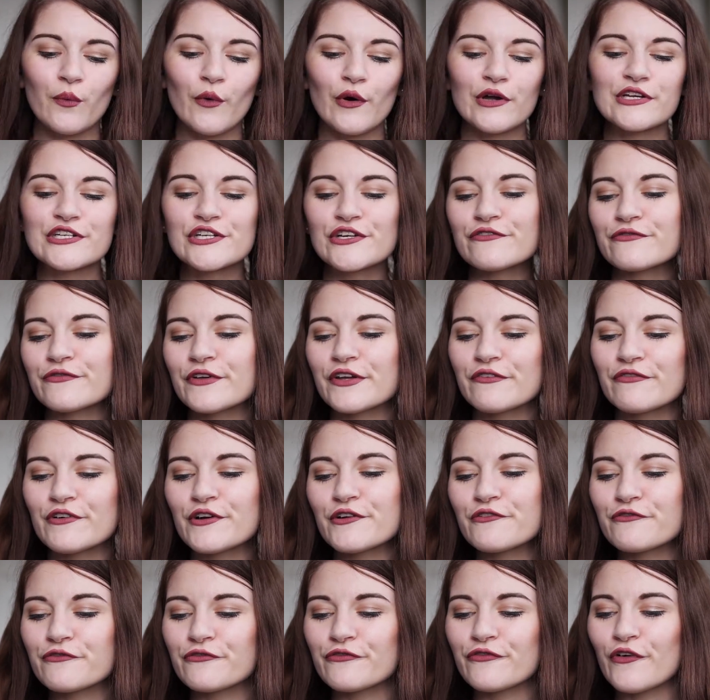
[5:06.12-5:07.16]
What is your
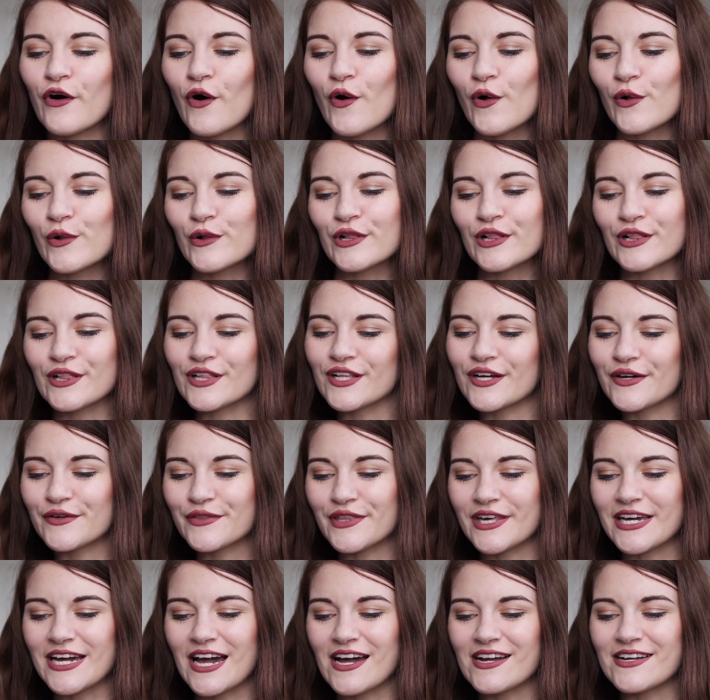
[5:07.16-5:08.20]
favorite fall
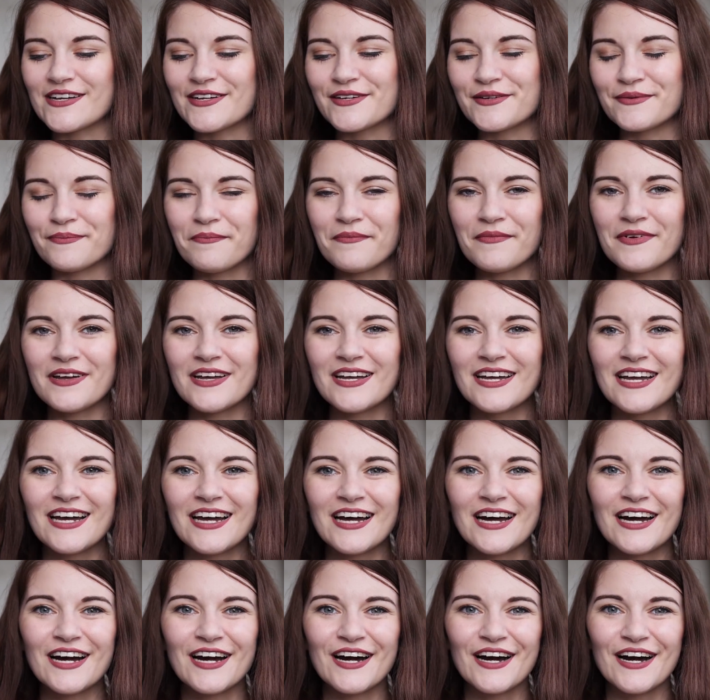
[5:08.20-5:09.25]
clothing item?
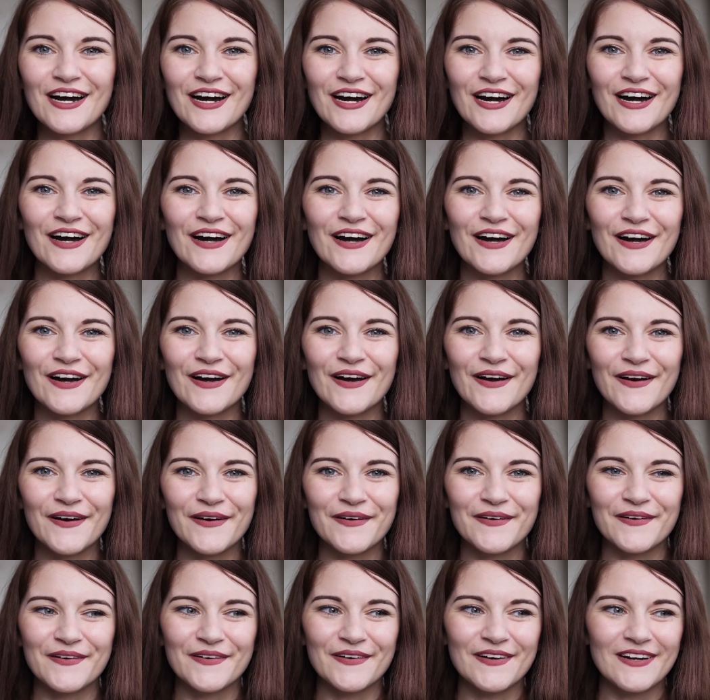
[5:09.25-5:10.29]

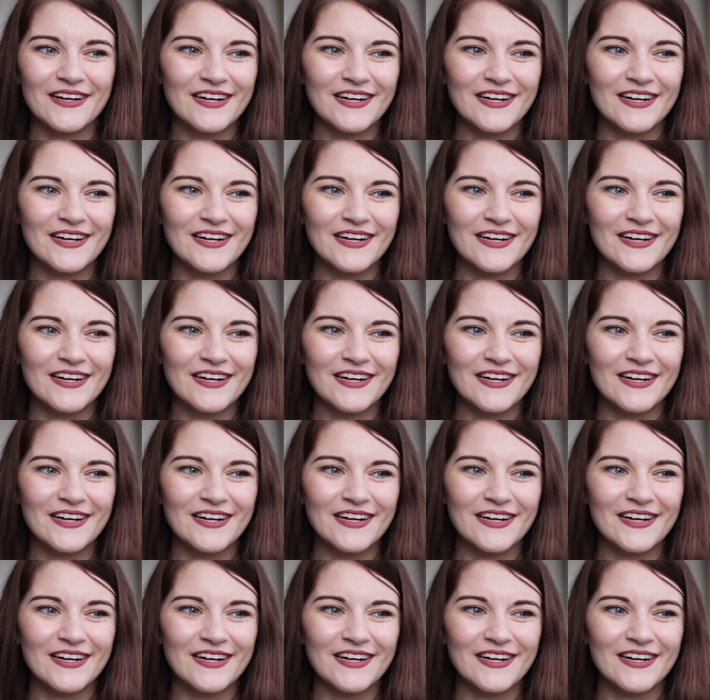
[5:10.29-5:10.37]
Oh,